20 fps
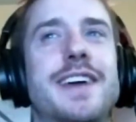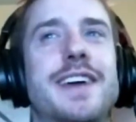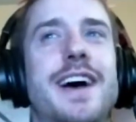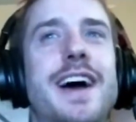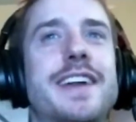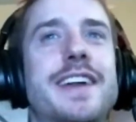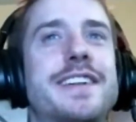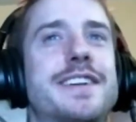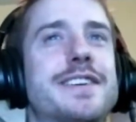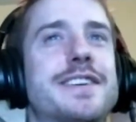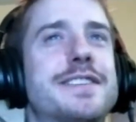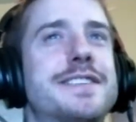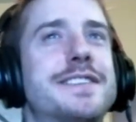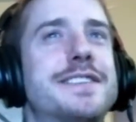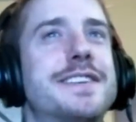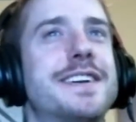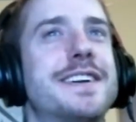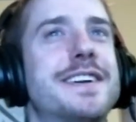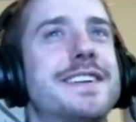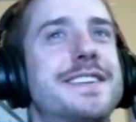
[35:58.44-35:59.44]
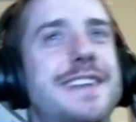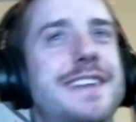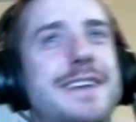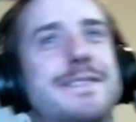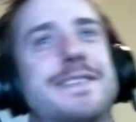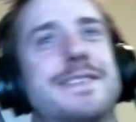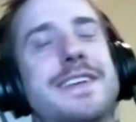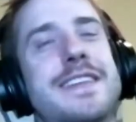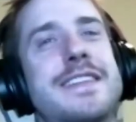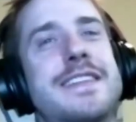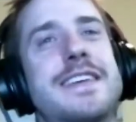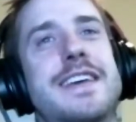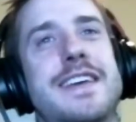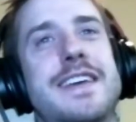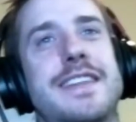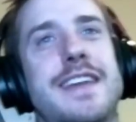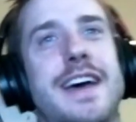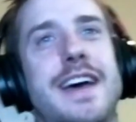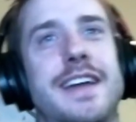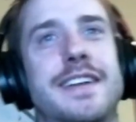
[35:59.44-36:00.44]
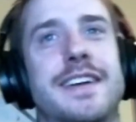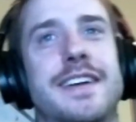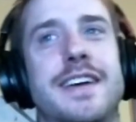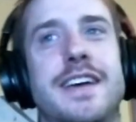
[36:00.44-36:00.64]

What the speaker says: I still definitely think that